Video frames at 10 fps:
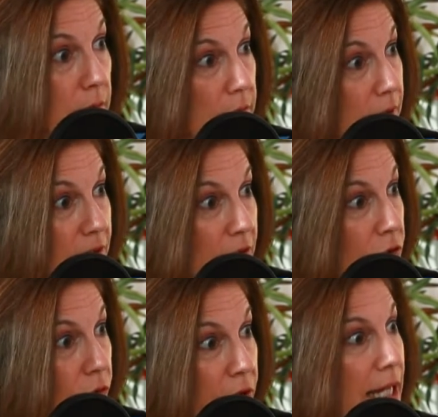
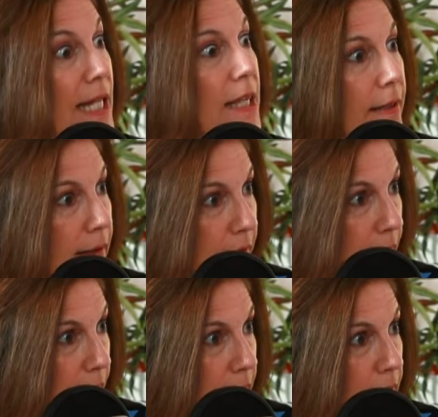Didn't look anything like
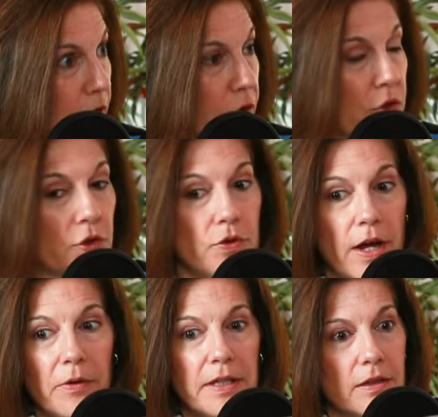that. So
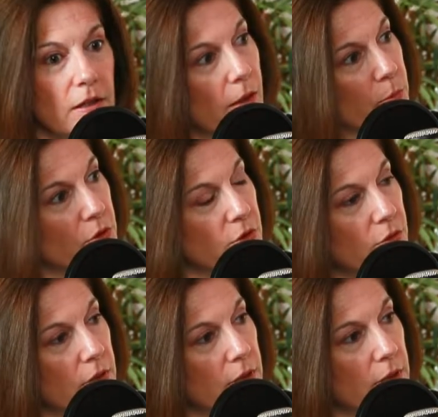now I get the
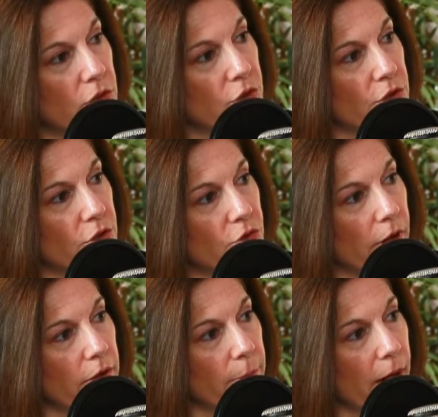opportunity just to
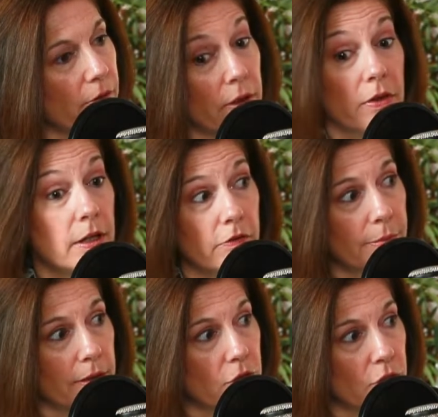try them out, and I think
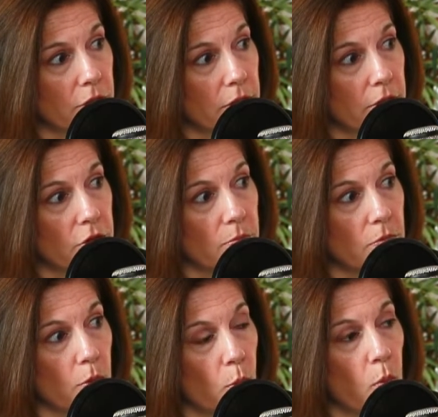everybody should. There's some
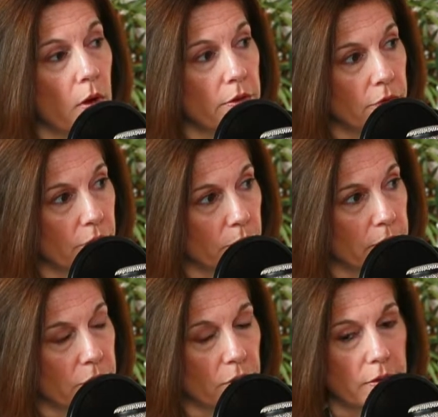wonderful
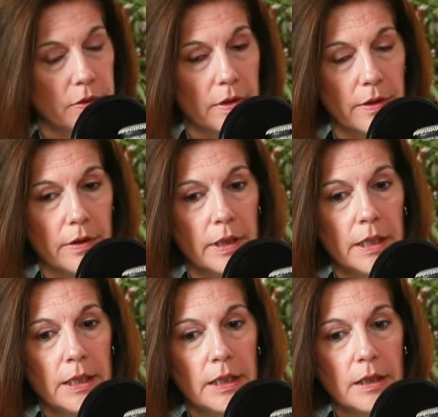restaurants there.
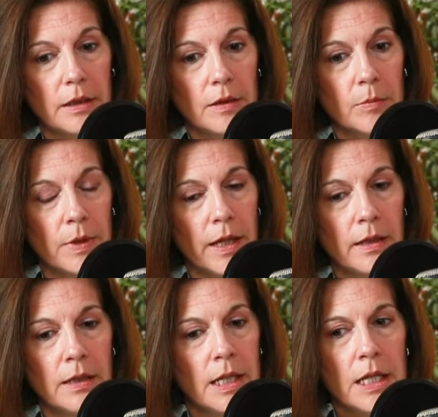
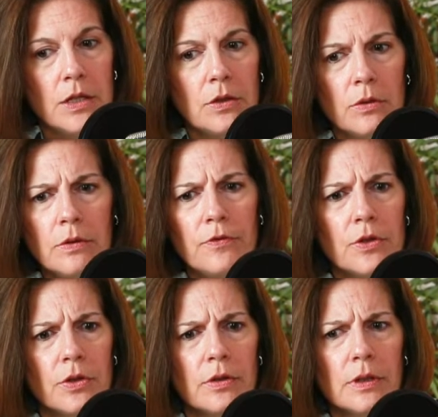And,
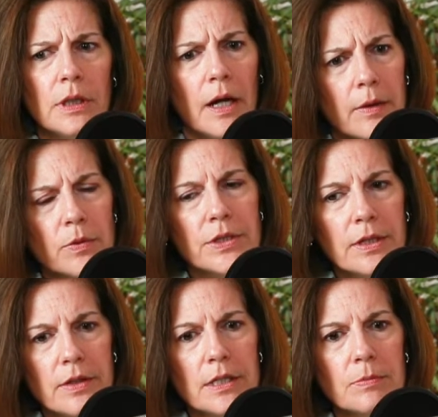I will
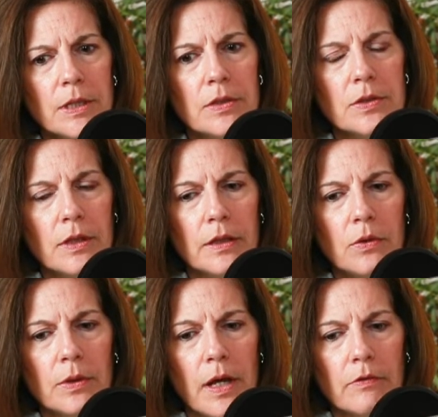say this because I
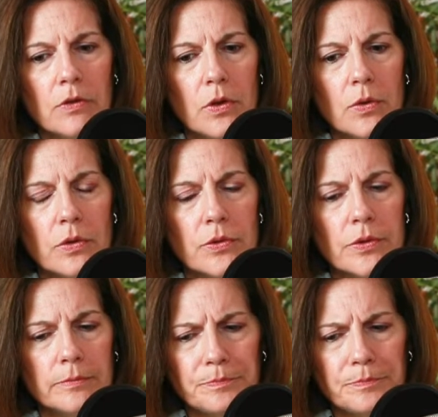know a lot of locals,